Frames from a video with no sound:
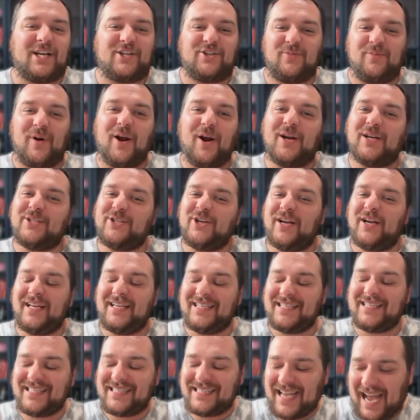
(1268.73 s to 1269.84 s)
Markets are getting
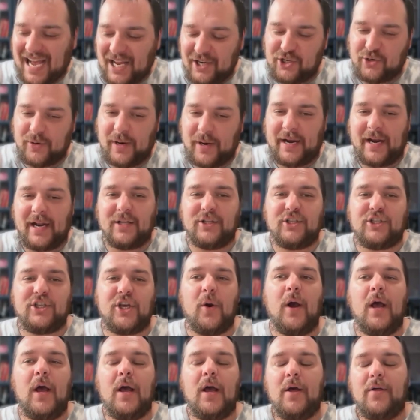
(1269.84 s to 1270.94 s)
saturated. And
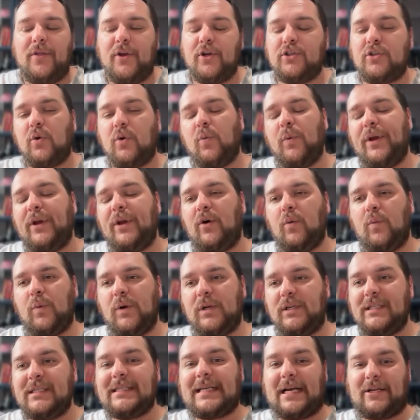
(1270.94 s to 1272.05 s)
so there's a real
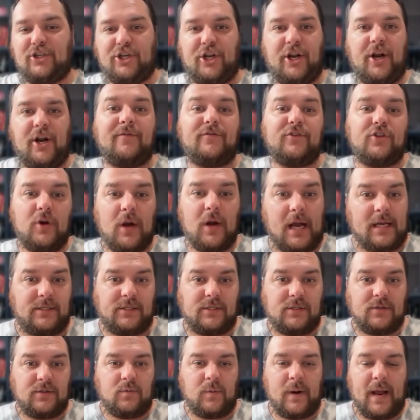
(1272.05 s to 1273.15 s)
recession of
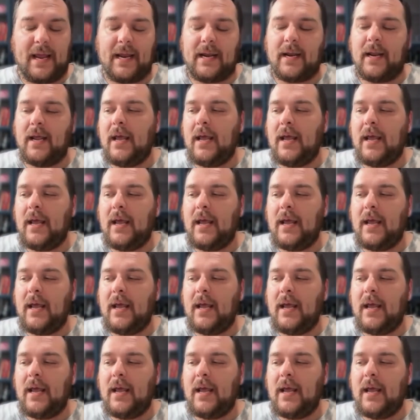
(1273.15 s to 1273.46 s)
trust, right?